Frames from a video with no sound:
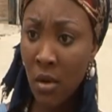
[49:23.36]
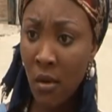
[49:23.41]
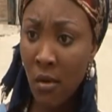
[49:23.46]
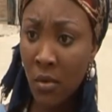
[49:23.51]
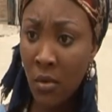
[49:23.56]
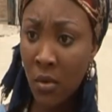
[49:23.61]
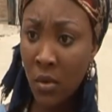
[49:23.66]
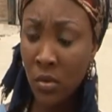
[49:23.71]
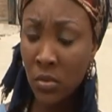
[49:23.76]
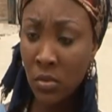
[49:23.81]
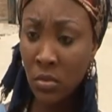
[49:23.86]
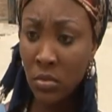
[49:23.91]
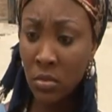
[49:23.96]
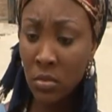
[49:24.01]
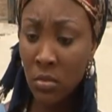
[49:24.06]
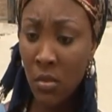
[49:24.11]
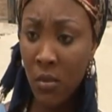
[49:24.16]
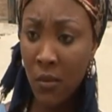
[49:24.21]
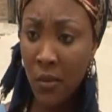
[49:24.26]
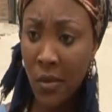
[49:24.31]
But it be
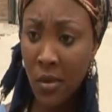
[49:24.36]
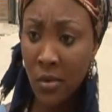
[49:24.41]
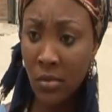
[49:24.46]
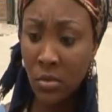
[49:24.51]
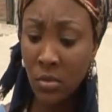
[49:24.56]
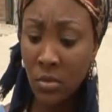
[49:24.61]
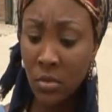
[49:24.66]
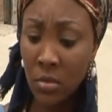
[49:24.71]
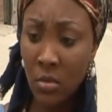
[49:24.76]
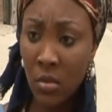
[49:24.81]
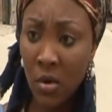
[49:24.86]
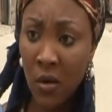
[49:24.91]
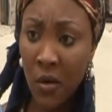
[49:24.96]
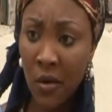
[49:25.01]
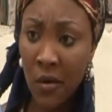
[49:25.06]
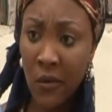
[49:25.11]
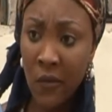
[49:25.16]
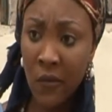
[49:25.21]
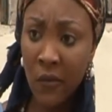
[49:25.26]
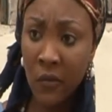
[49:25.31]
say, we know go just wake
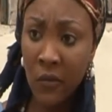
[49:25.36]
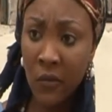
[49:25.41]
up like